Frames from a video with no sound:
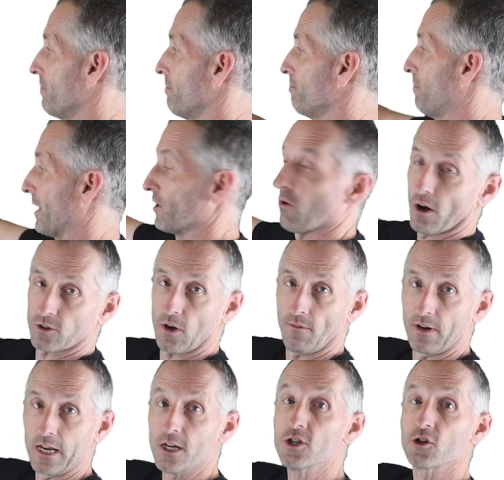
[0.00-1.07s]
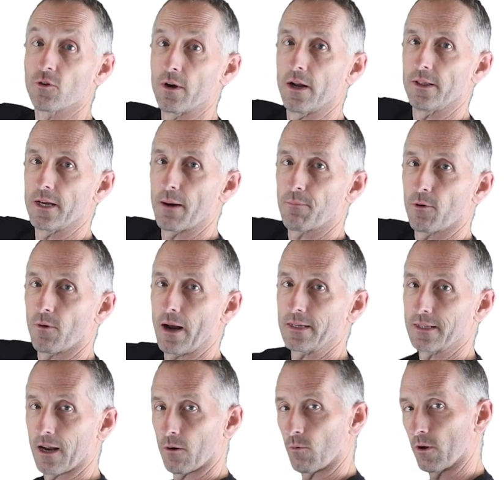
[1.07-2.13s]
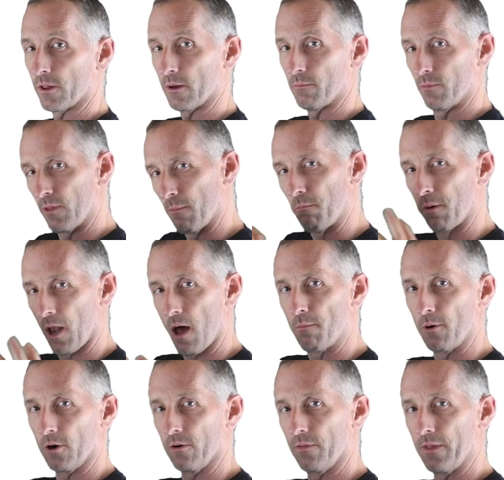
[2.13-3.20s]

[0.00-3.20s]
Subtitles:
But you also have an injury on the upper right there where the blubber,